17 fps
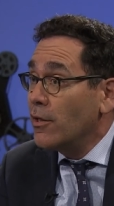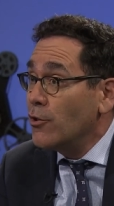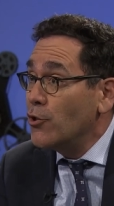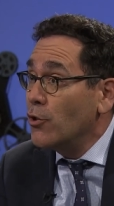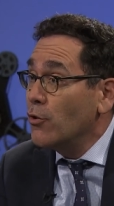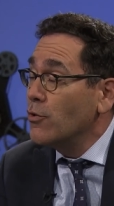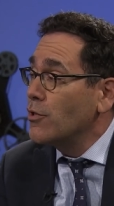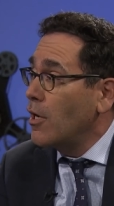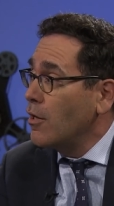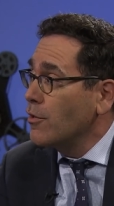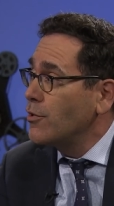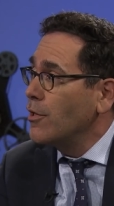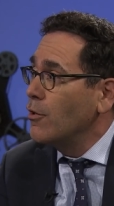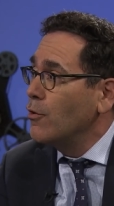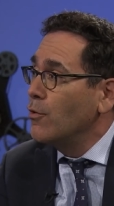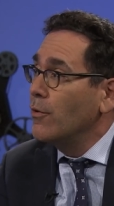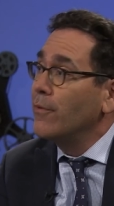Jews
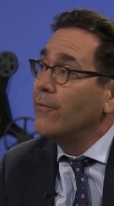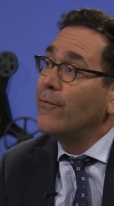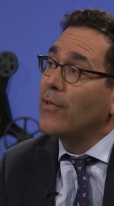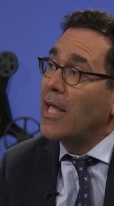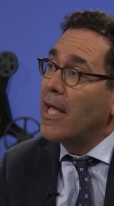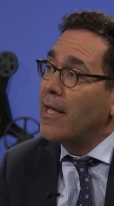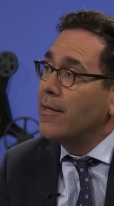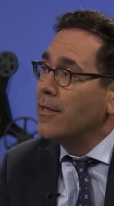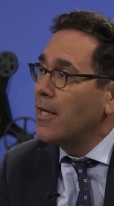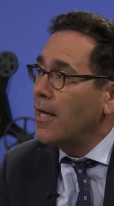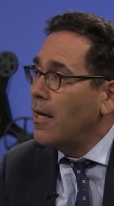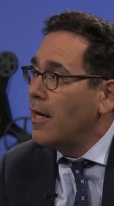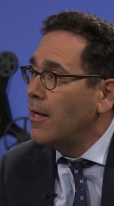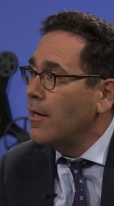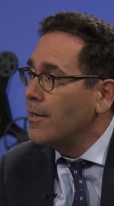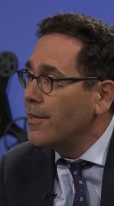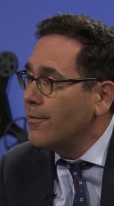also who had fled
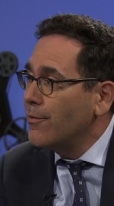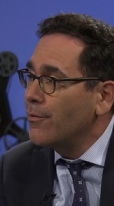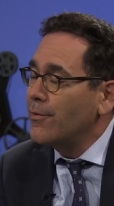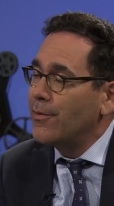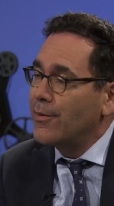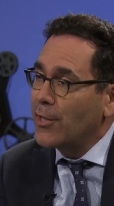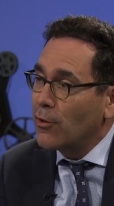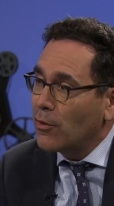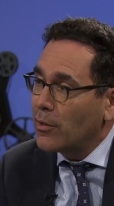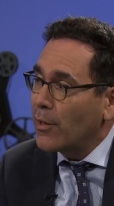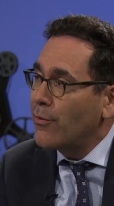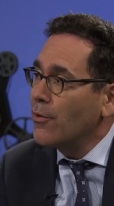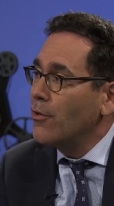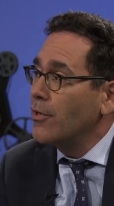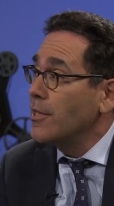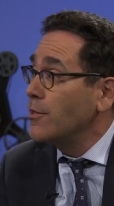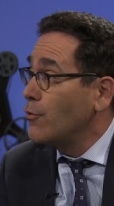uh, in the early
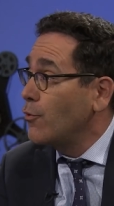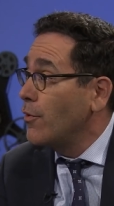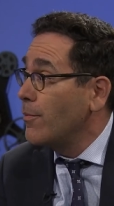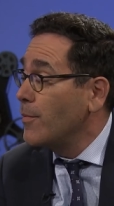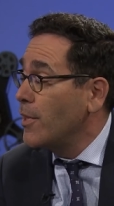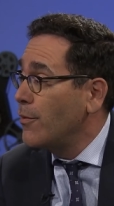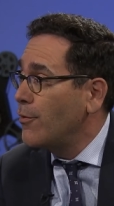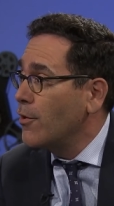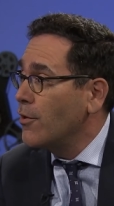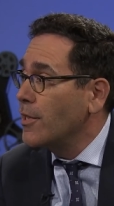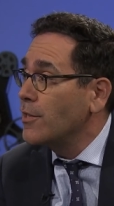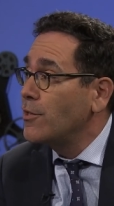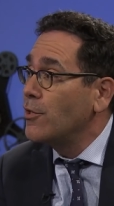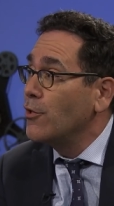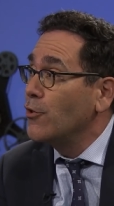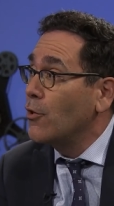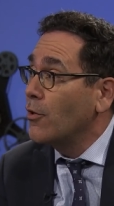30s or the mid
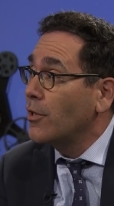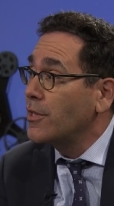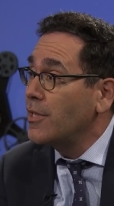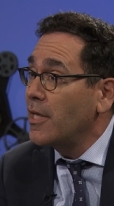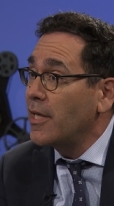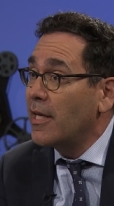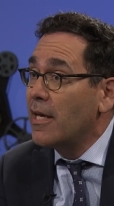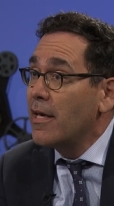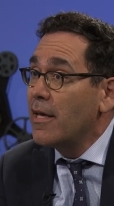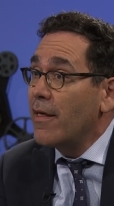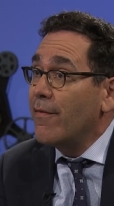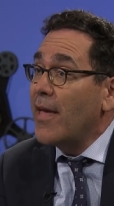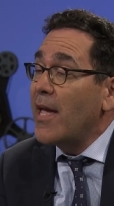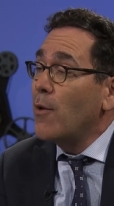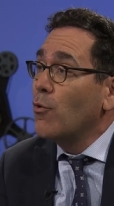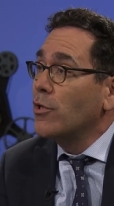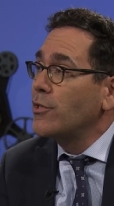30s to New York City,
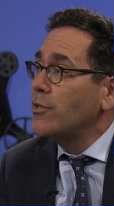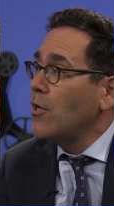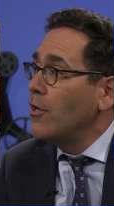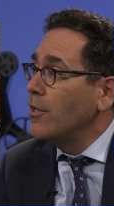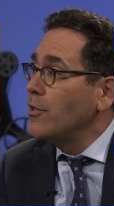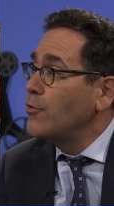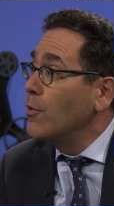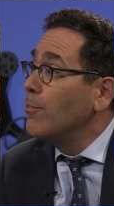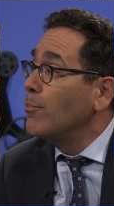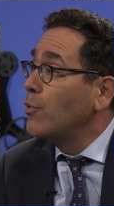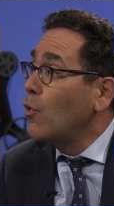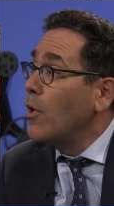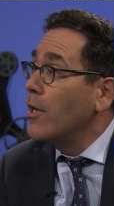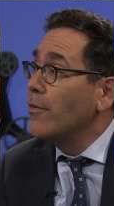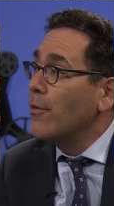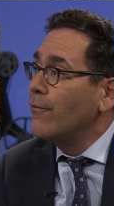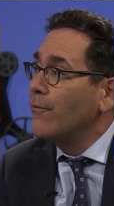they were starting to
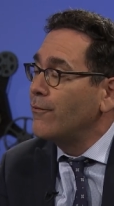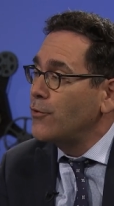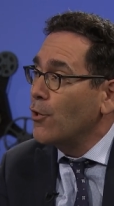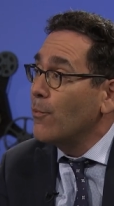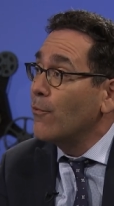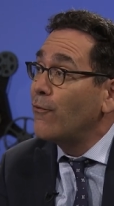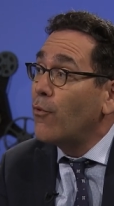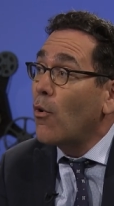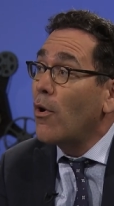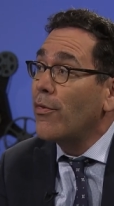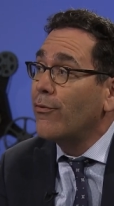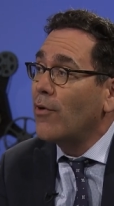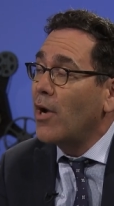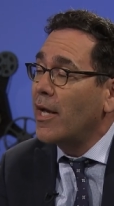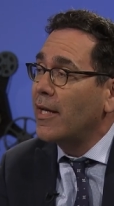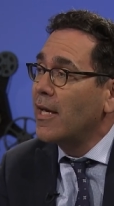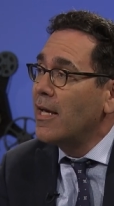employ the term Fourth
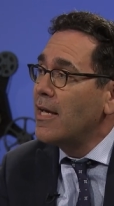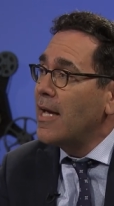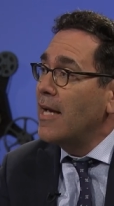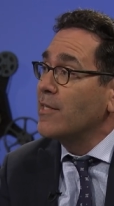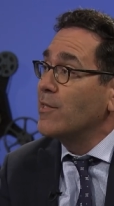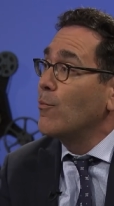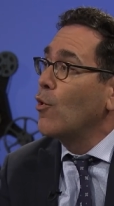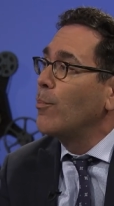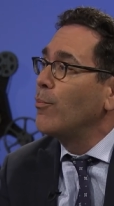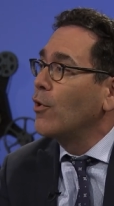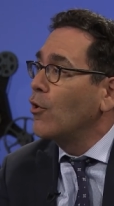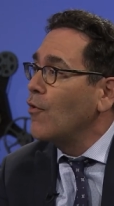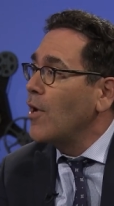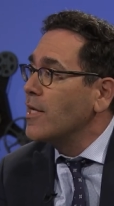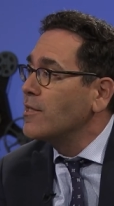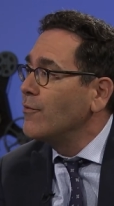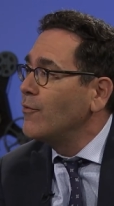Reich as a more
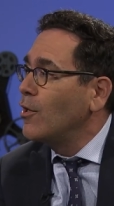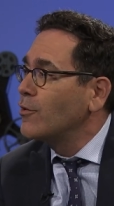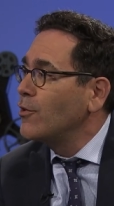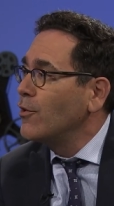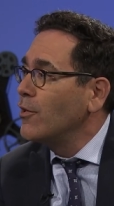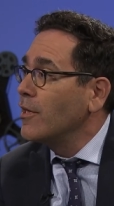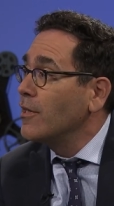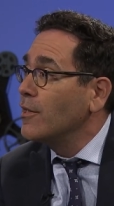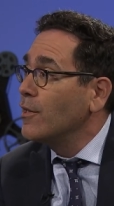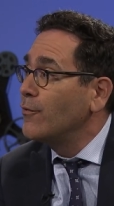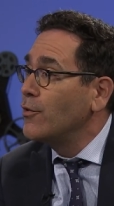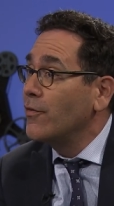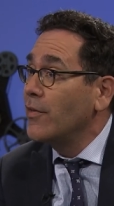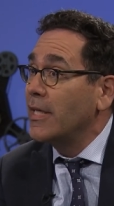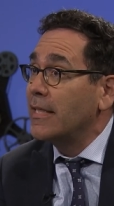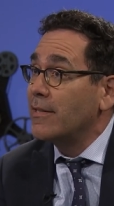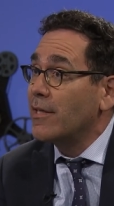progressive alternative
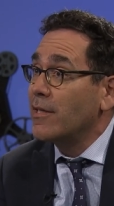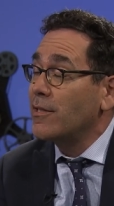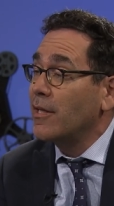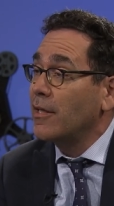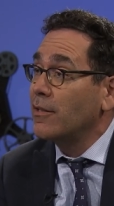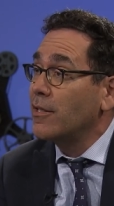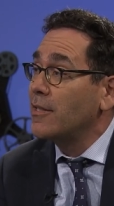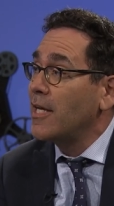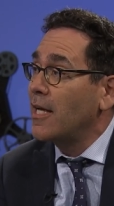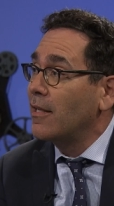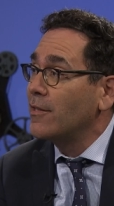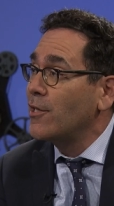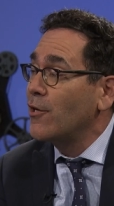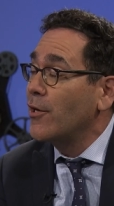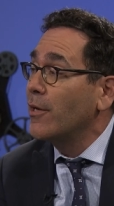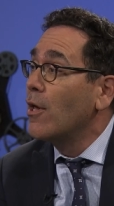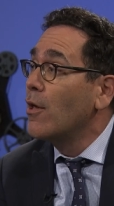to the existing
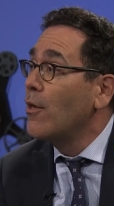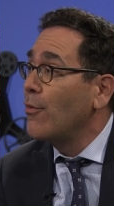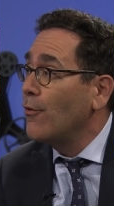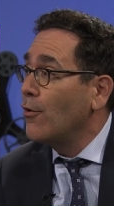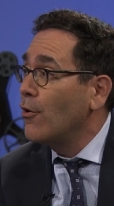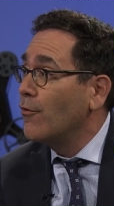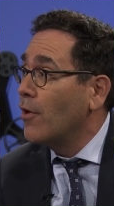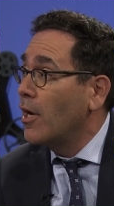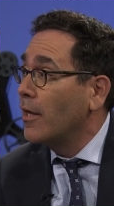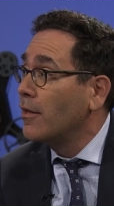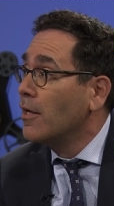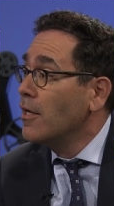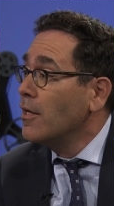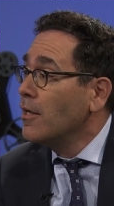totalitarian Third Reich.